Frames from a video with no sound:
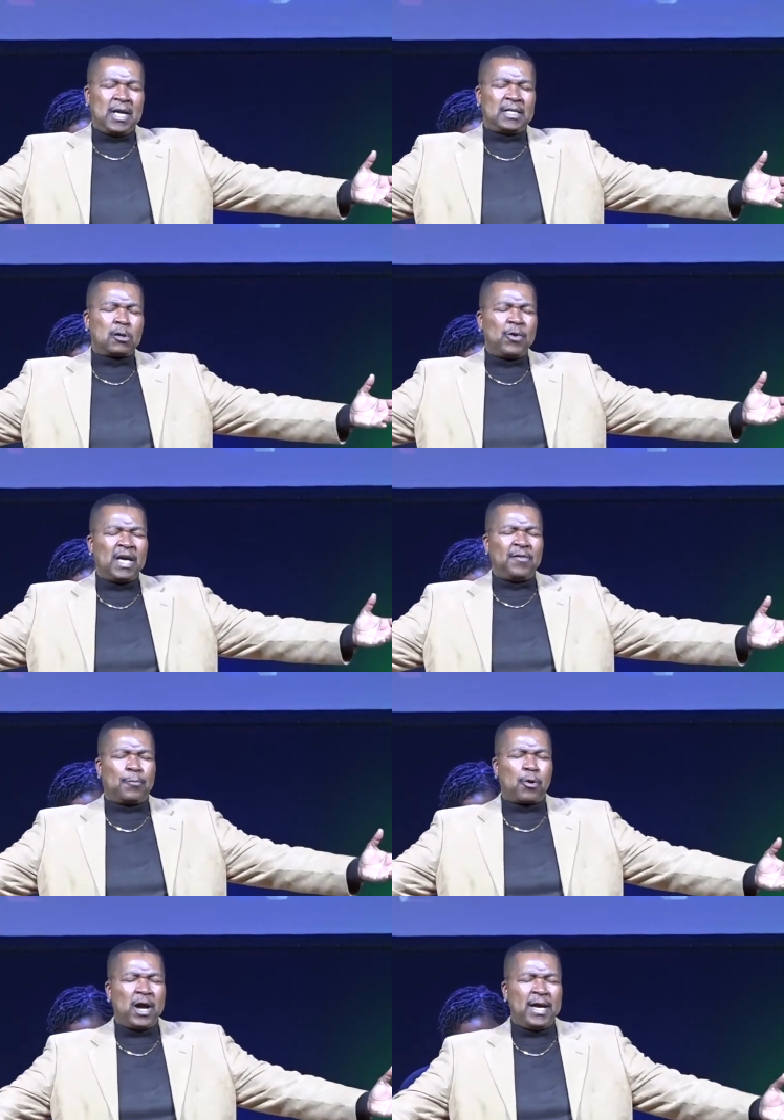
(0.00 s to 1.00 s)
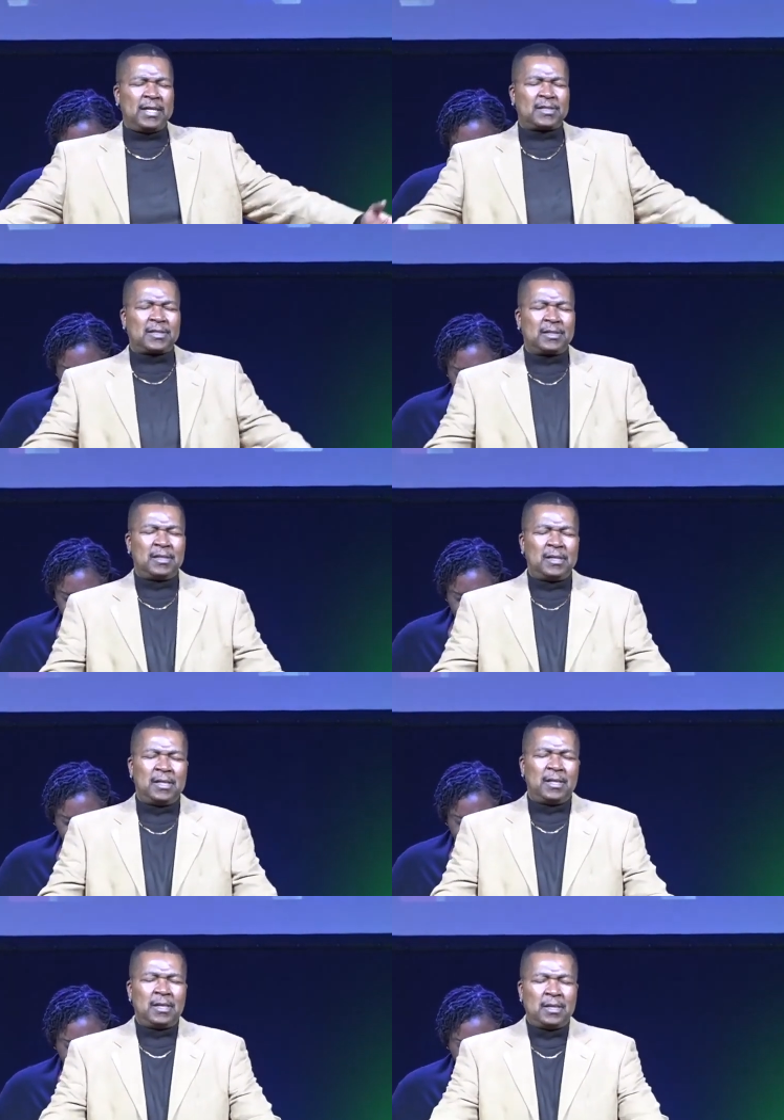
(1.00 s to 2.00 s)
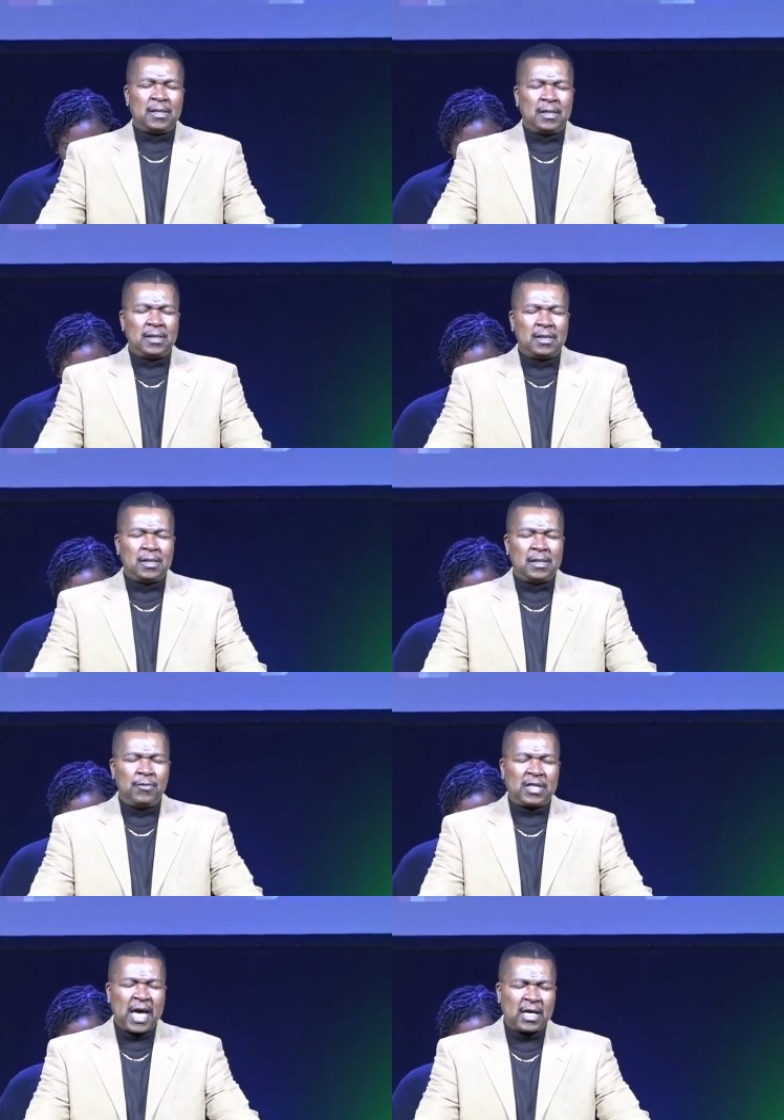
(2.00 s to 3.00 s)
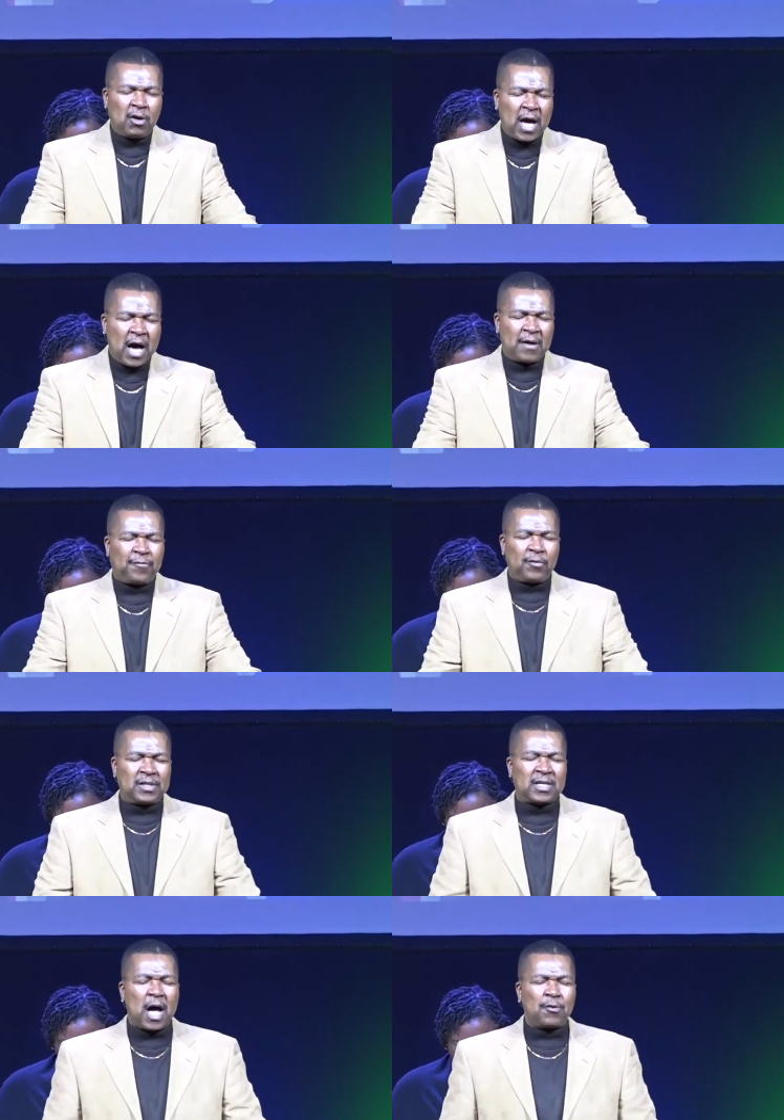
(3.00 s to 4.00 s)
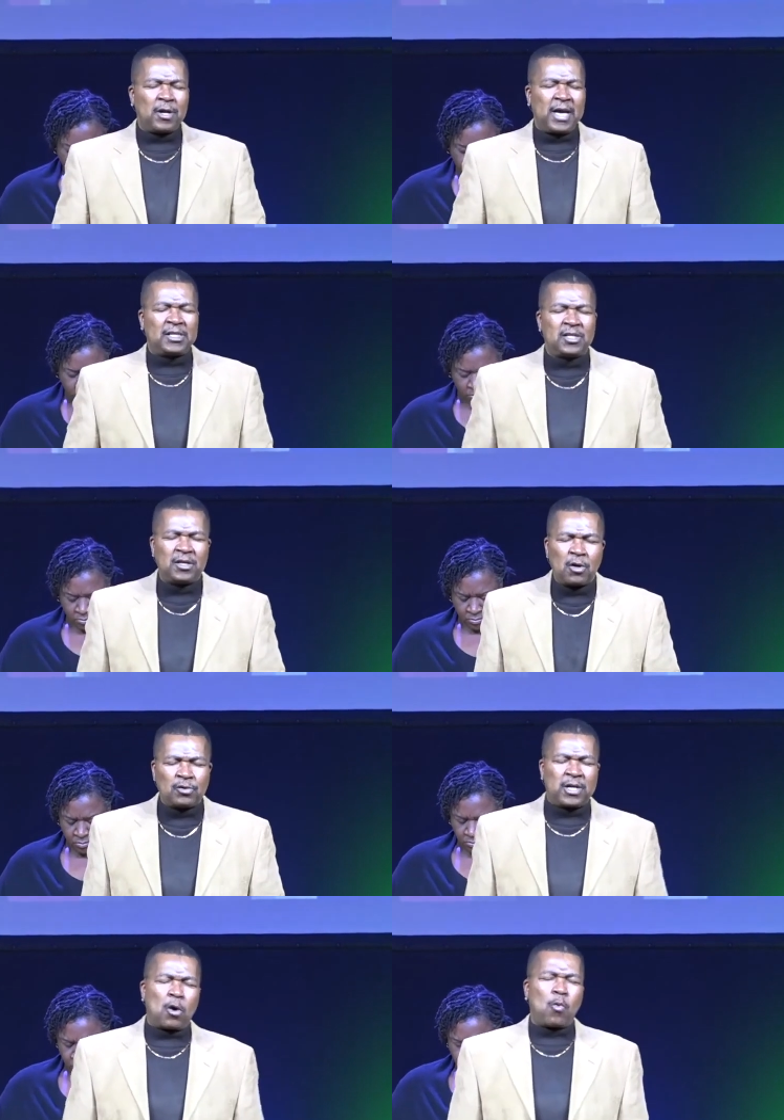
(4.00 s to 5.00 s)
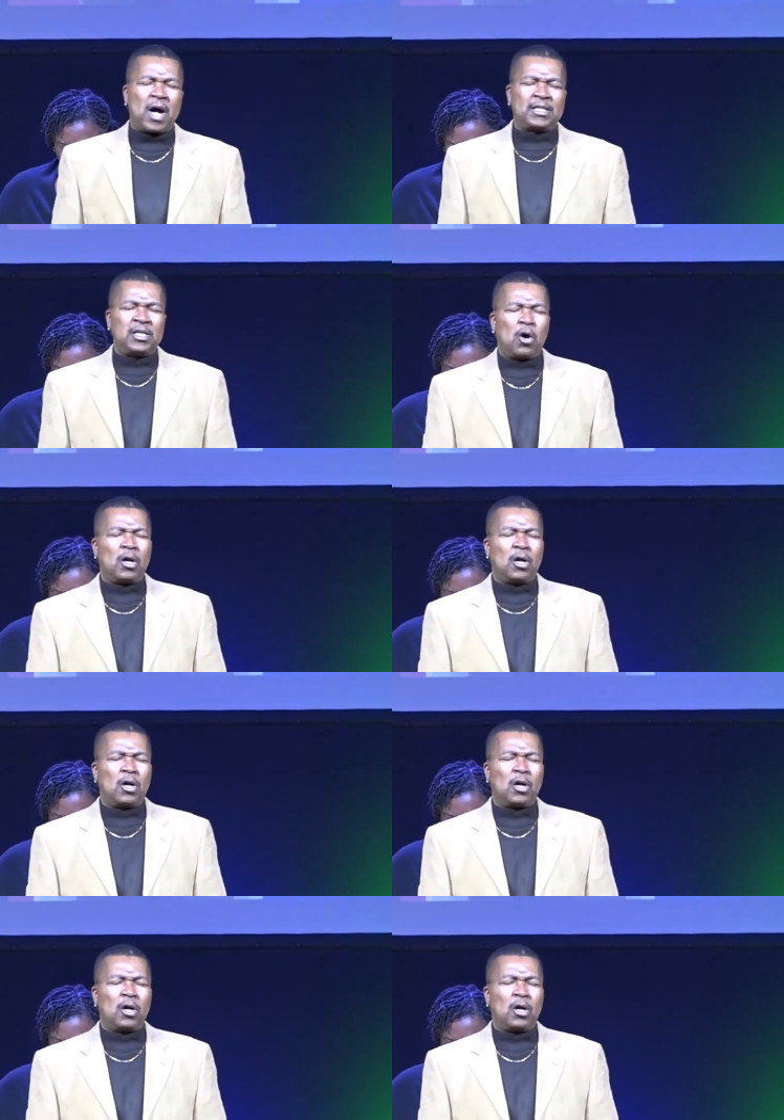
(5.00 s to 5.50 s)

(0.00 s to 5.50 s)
And so we give you praise. We thank you, God, for this congregation and those that are watching